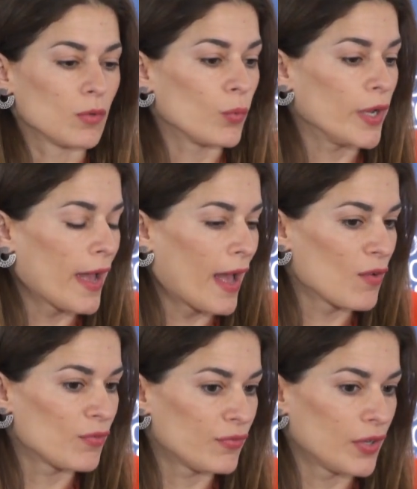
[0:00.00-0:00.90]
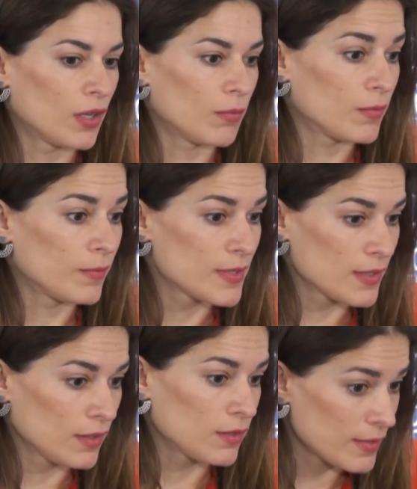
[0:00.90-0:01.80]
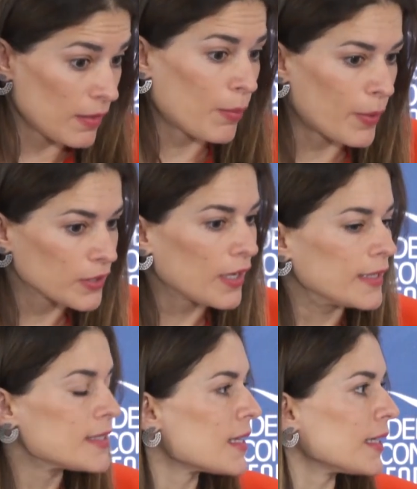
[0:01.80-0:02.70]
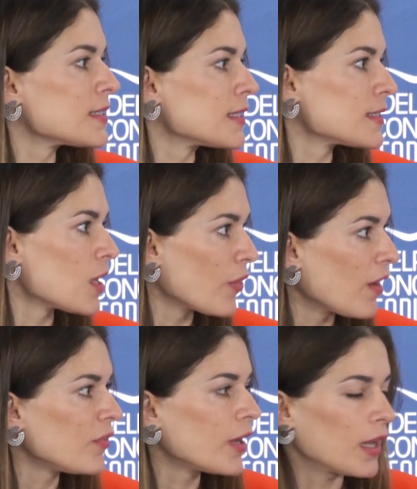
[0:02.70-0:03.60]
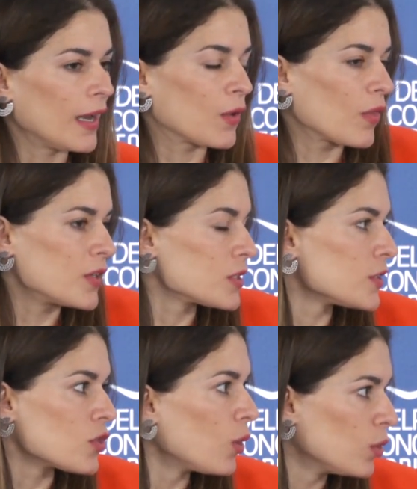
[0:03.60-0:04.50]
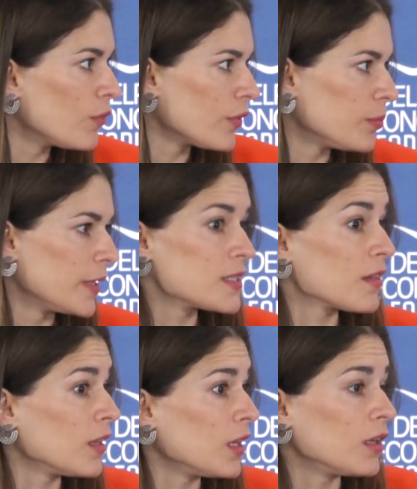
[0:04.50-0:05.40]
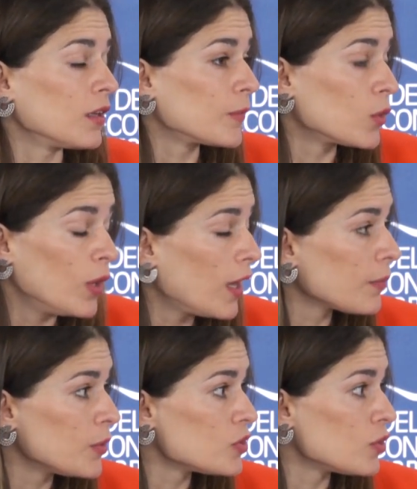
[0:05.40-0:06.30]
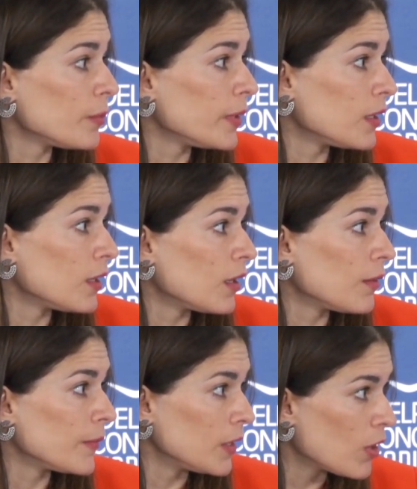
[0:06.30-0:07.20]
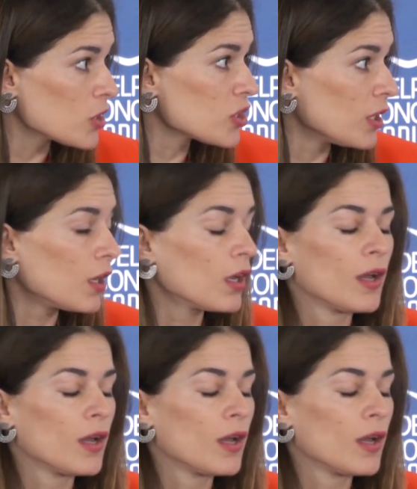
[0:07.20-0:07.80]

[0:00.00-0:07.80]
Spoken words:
We have apartheid sites in South Africa. Like it's all over the place. The Gulag Museum in Russia.